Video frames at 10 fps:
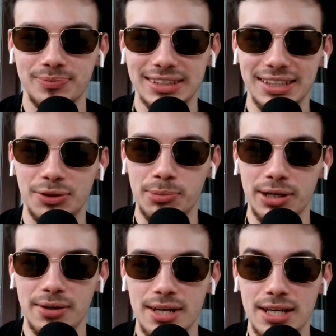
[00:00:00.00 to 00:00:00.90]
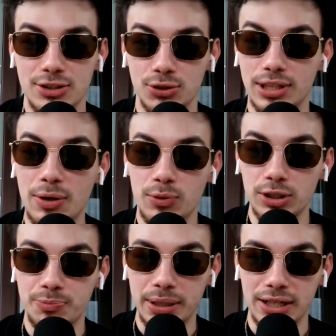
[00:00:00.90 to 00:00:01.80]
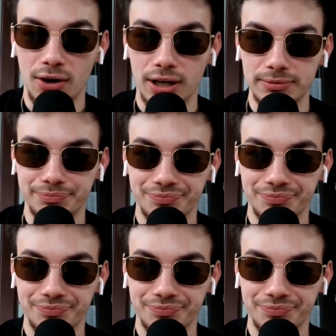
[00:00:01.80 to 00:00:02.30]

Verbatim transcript: It's a little better, dude. They would have been on.